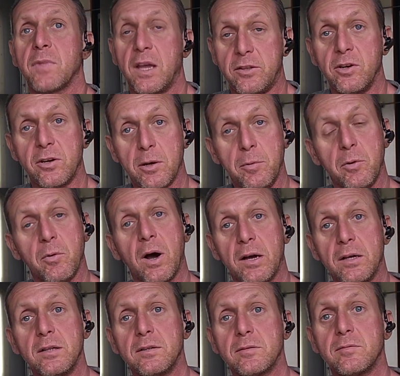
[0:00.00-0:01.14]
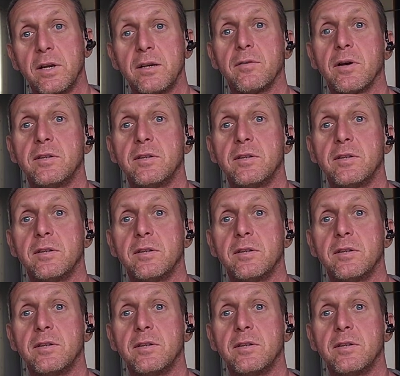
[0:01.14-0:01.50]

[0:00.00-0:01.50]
It took him a while, right?